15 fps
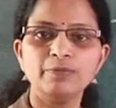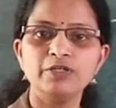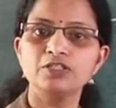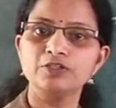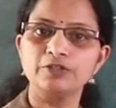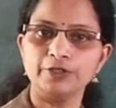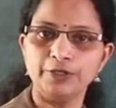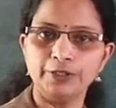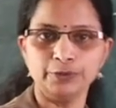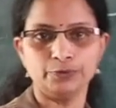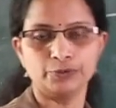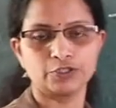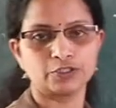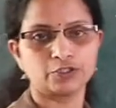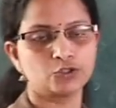bit
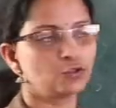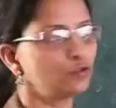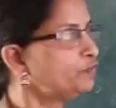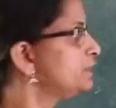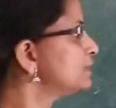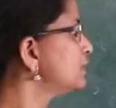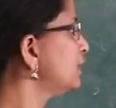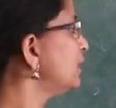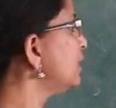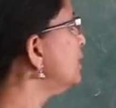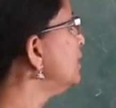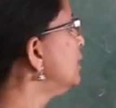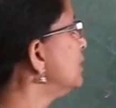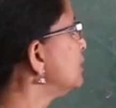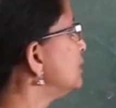reduced, so we
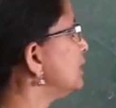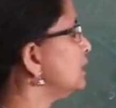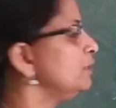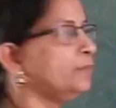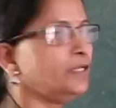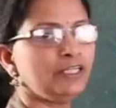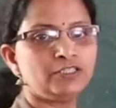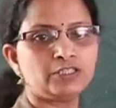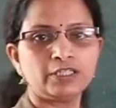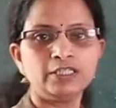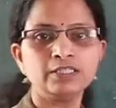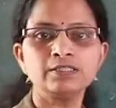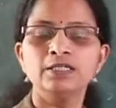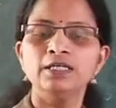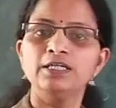say the image
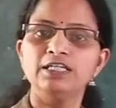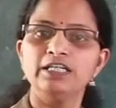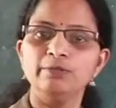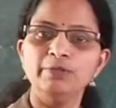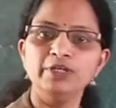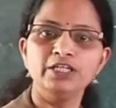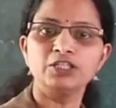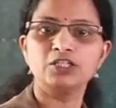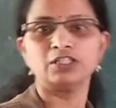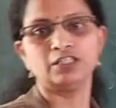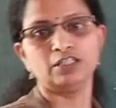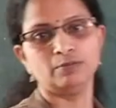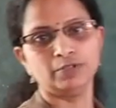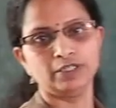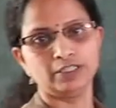is diminished
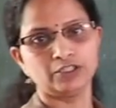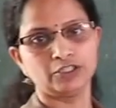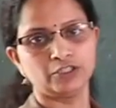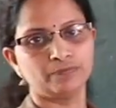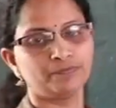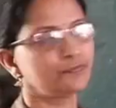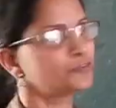image.